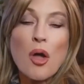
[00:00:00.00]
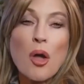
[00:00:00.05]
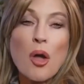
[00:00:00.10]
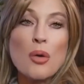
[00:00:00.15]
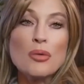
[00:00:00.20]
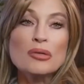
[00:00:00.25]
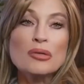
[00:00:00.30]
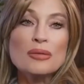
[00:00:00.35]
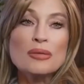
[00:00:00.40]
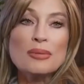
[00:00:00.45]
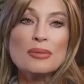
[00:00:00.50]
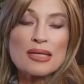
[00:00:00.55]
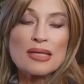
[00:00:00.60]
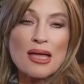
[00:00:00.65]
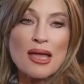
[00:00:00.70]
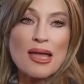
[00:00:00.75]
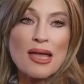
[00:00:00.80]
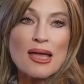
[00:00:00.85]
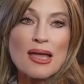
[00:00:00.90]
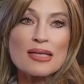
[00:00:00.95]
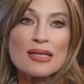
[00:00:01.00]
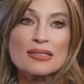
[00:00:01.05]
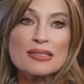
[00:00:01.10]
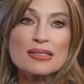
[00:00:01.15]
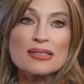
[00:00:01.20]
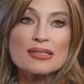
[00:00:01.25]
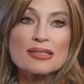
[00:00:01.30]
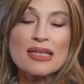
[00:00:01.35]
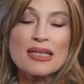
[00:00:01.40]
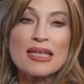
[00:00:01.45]
only
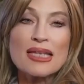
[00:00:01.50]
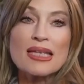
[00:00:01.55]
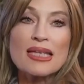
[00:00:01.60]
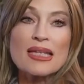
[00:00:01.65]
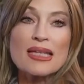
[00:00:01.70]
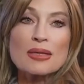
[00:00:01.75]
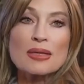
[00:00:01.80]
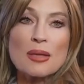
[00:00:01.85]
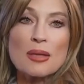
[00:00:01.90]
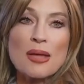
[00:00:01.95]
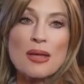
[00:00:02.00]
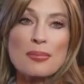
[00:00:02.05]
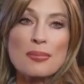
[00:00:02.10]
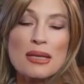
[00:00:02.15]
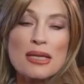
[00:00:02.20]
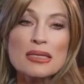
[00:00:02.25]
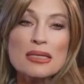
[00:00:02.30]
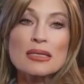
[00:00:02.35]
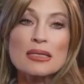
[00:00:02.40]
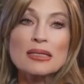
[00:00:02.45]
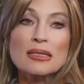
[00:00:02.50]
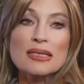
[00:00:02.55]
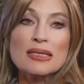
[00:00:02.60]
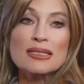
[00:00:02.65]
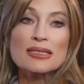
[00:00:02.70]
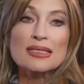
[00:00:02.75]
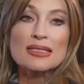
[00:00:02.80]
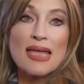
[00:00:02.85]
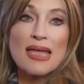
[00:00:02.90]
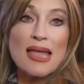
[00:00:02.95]
because it
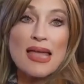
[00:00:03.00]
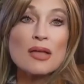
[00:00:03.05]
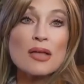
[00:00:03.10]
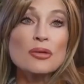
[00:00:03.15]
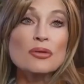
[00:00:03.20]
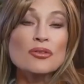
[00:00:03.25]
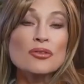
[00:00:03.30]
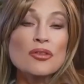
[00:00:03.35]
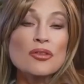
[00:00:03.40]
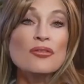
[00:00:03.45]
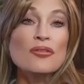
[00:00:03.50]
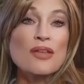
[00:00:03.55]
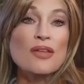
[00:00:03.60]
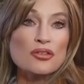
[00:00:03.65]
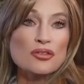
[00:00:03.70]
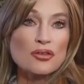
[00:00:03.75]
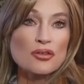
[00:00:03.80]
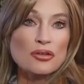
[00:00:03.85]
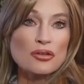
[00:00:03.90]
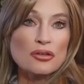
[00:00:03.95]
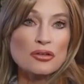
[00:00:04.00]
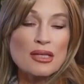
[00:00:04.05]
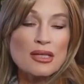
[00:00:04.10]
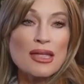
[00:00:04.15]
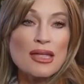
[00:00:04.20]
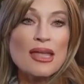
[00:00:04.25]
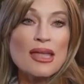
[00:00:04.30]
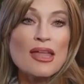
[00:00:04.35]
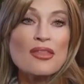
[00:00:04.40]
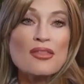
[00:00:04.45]
immediately tells the vendor
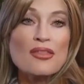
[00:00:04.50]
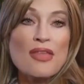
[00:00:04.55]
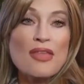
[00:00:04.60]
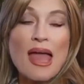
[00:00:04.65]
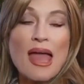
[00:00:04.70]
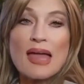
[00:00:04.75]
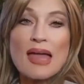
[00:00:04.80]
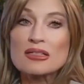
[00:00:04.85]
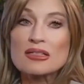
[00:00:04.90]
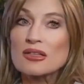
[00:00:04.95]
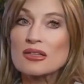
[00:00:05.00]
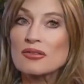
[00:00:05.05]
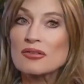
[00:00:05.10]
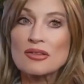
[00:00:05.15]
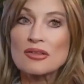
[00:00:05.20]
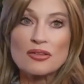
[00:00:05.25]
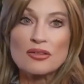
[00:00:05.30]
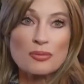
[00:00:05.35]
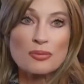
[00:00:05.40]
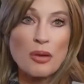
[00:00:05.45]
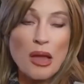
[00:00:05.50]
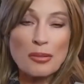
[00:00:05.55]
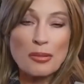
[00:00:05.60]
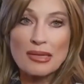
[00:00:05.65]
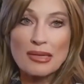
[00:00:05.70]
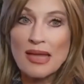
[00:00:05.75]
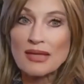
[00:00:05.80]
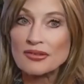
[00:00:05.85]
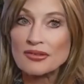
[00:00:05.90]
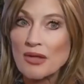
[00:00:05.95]
that this
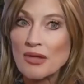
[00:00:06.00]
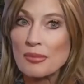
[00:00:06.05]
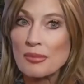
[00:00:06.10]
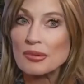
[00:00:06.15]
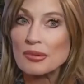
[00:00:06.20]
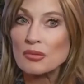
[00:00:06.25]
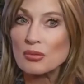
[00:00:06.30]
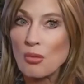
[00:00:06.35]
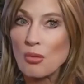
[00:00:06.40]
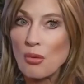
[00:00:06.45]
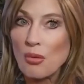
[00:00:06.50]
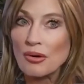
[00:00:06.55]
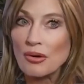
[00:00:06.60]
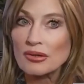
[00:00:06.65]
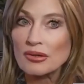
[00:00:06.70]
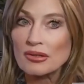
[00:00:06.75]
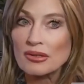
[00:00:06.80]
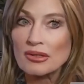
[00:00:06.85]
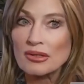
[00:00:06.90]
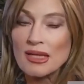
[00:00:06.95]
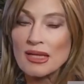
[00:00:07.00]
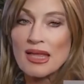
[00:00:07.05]
probably has not been worn,